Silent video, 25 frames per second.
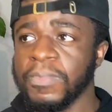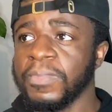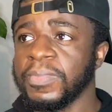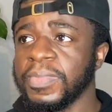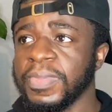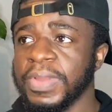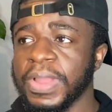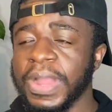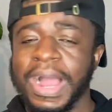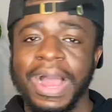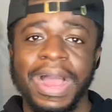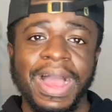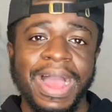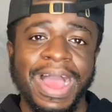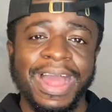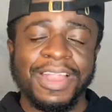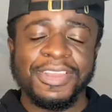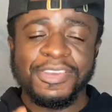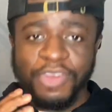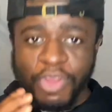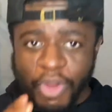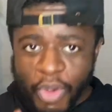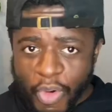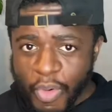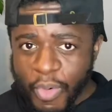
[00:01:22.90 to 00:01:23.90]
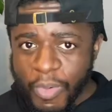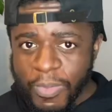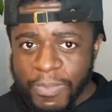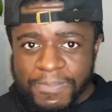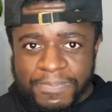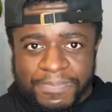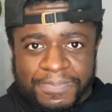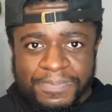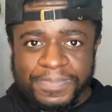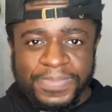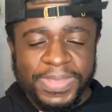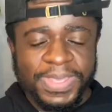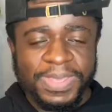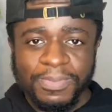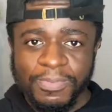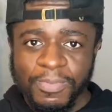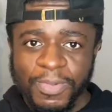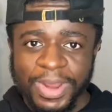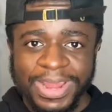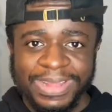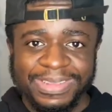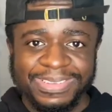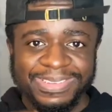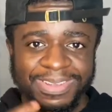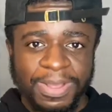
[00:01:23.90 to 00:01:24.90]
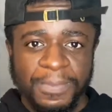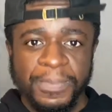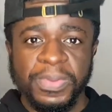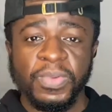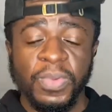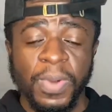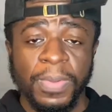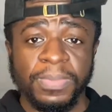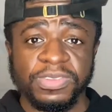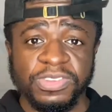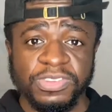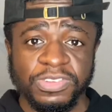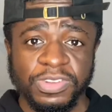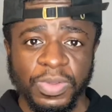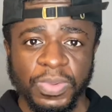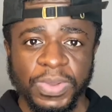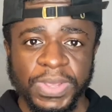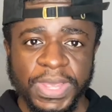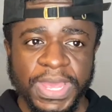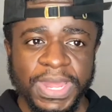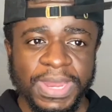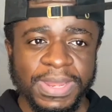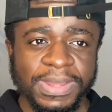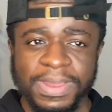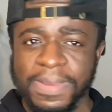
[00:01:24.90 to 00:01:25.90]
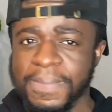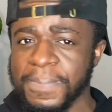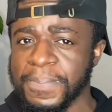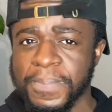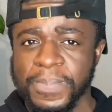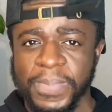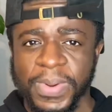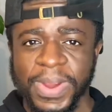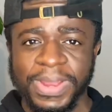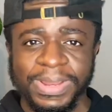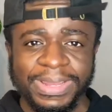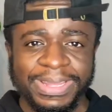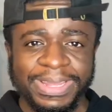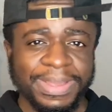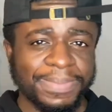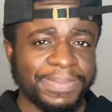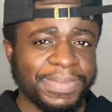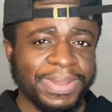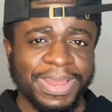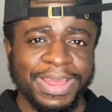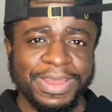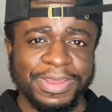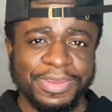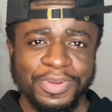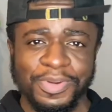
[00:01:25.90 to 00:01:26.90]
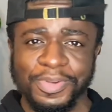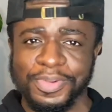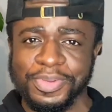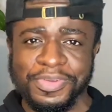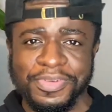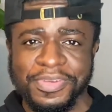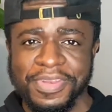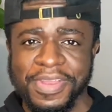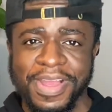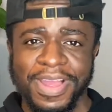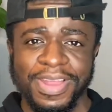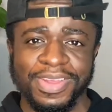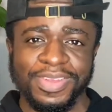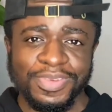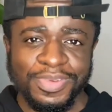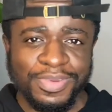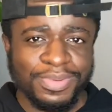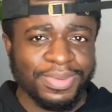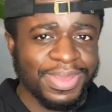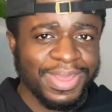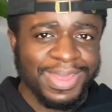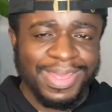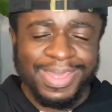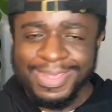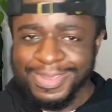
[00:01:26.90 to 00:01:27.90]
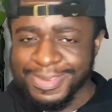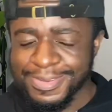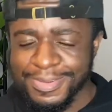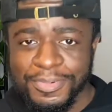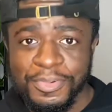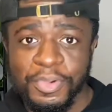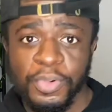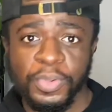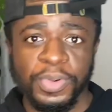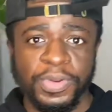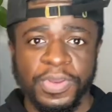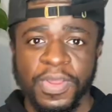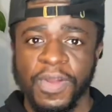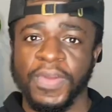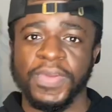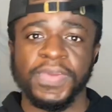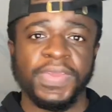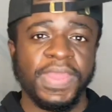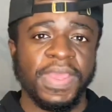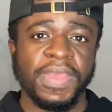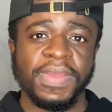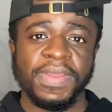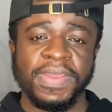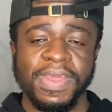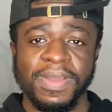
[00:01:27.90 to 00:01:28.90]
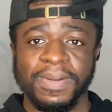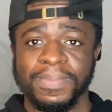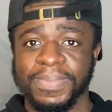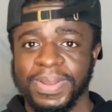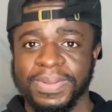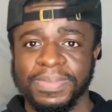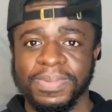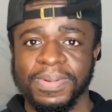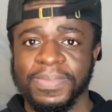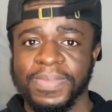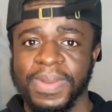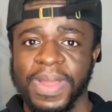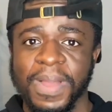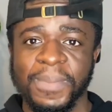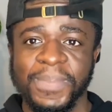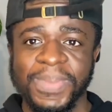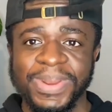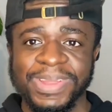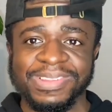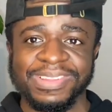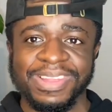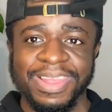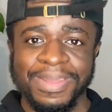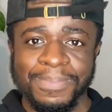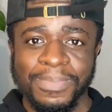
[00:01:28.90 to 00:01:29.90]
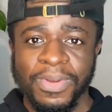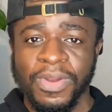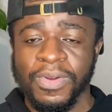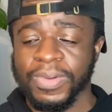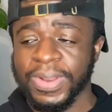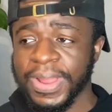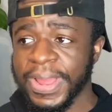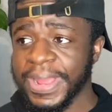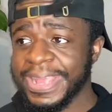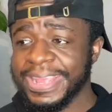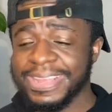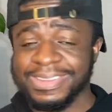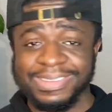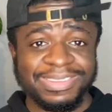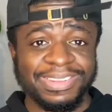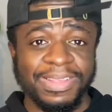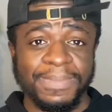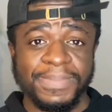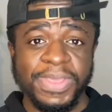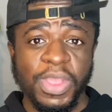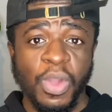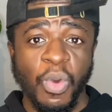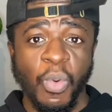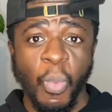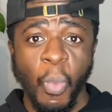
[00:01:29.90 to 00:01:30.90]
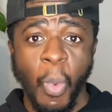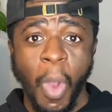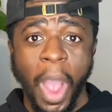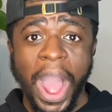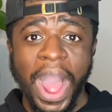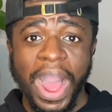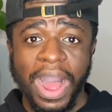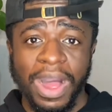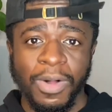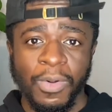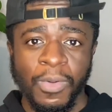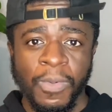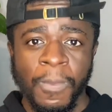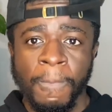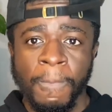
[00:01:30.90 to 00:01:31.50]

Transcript: I know when I tell people I'm slow getting it, they probably look at me like, no, you're not. You growing darker hair now, blah blah blah. But it's like, bro, like it took me a while.